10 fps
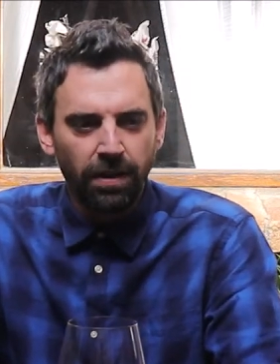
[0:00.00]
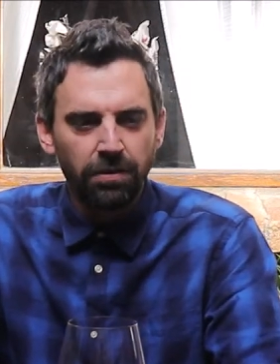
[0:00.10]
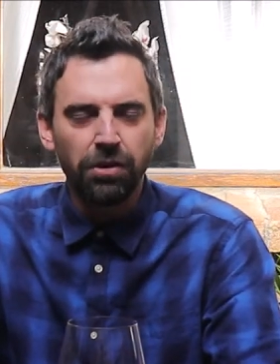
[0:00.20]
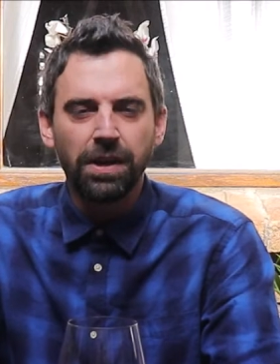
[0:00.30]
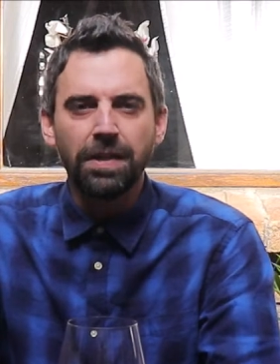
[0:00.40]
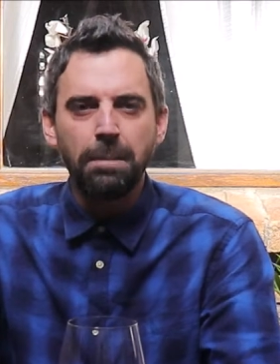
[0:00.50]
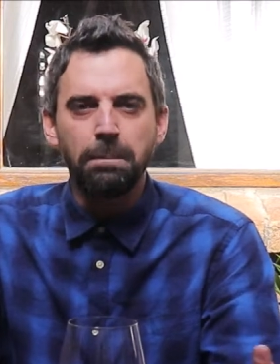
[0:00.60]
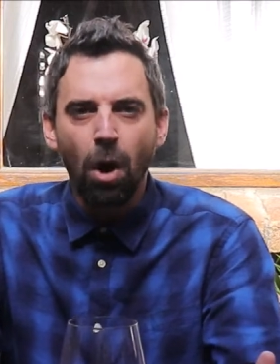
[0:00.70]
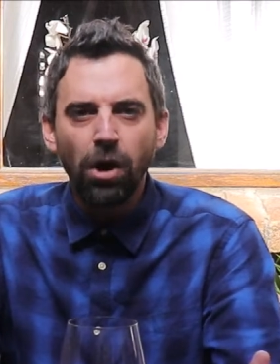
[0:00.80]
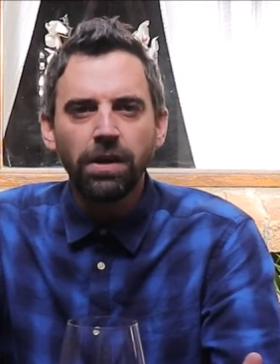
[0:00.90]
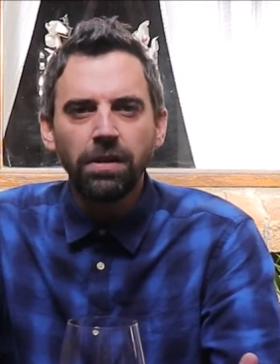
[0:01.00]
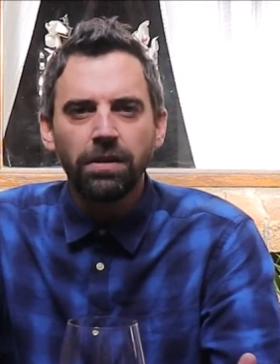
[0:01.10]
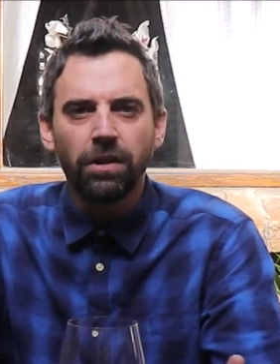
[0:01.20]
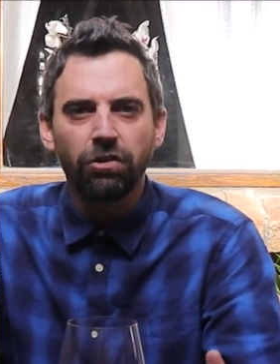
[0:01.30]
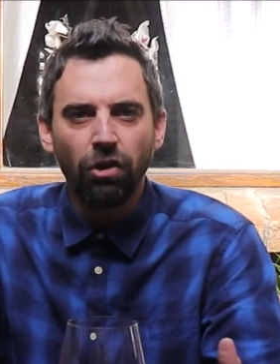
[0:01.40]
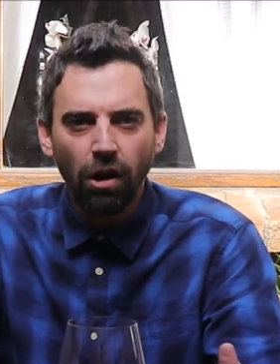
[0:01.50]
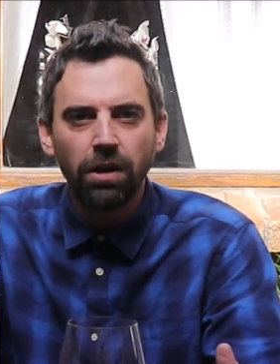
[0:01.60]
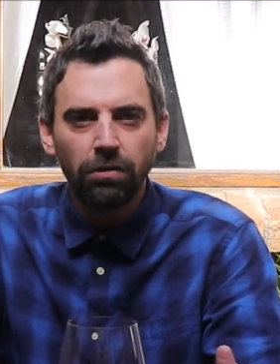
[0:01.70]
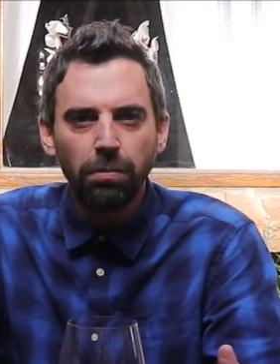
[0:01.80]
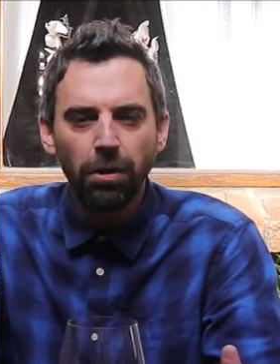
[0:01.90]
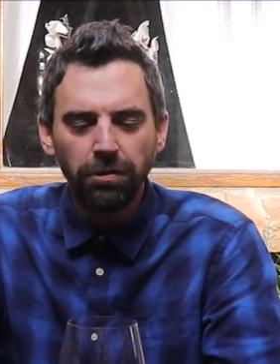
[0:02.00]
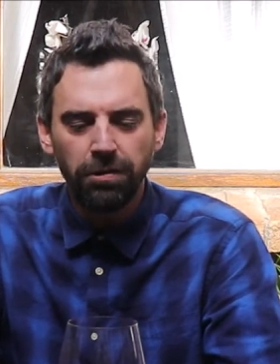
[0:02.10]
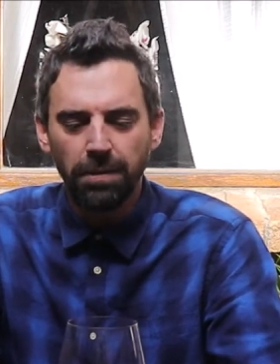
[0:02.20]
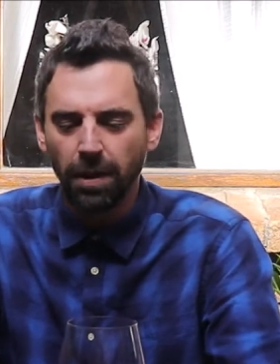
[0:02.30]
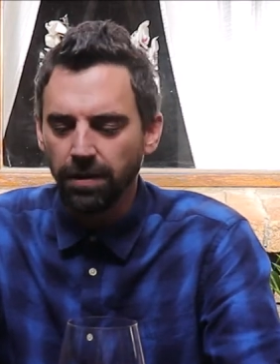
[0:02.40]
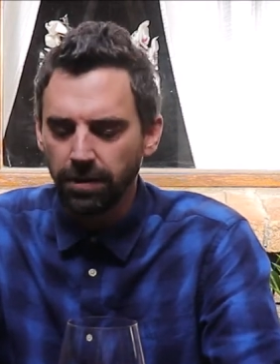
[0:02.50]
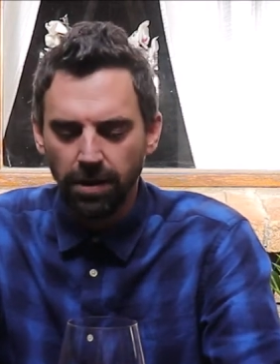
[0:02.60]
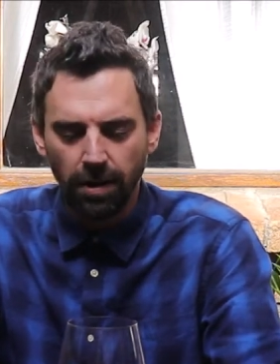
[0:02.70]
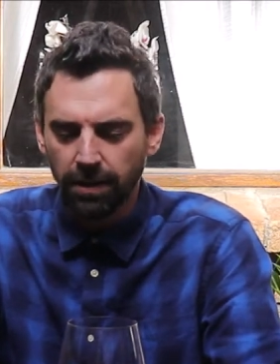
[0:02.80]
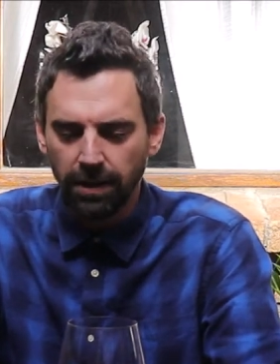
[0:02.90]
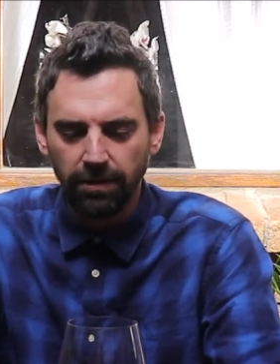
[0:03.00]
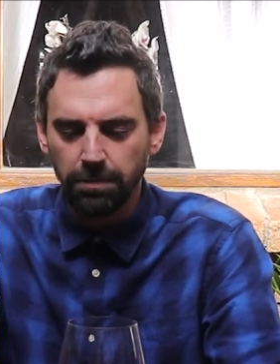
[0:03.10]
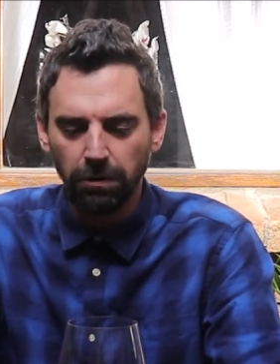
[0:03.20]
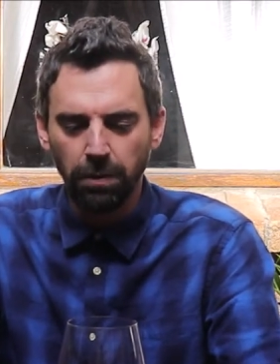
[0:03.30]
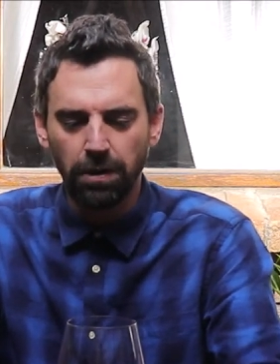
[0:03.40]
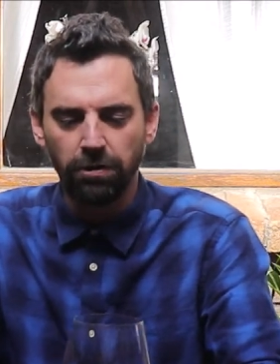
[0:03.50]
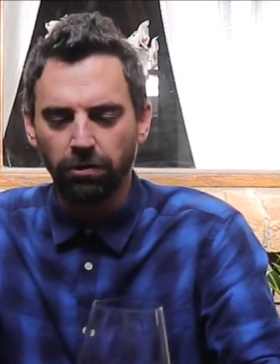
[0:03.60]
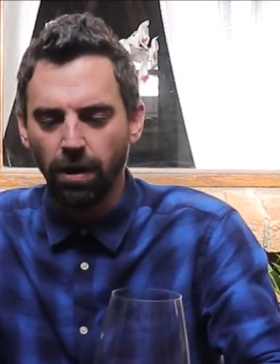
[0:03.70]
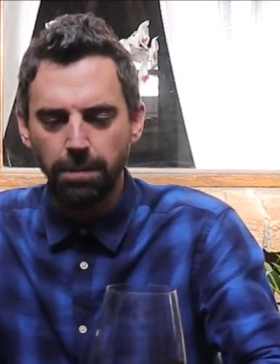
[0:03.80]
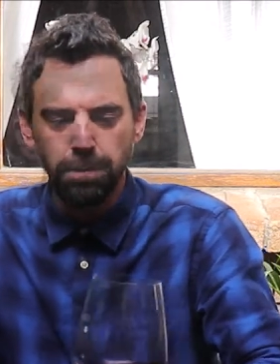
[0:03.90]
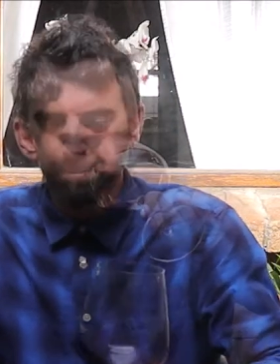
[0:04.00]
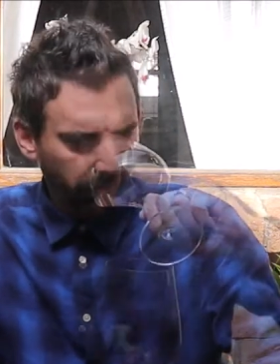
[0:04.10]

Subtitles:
Do you get that mocha, the chocolate almost? You know, I think that's the best way to describe it.